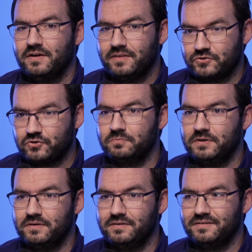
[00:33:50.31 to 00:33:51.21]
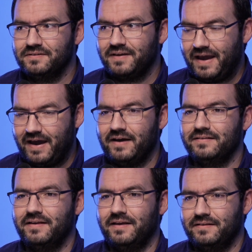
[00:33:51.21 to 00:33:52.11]
that should be
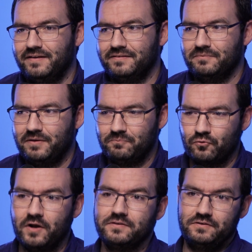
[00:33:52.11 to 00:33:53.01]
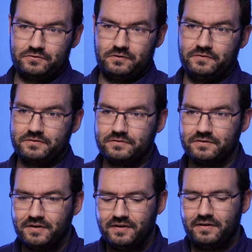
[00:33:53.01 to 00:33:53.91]
had and brought to the surface
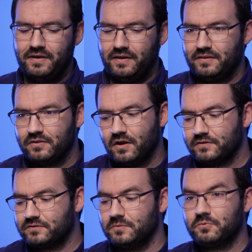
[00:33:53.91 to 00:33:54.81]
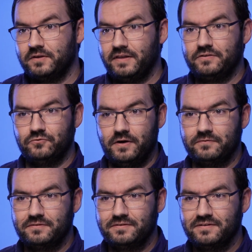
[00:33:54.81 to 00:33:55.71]
and not simply let
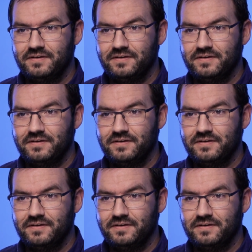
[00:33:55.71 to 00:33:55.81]
drift.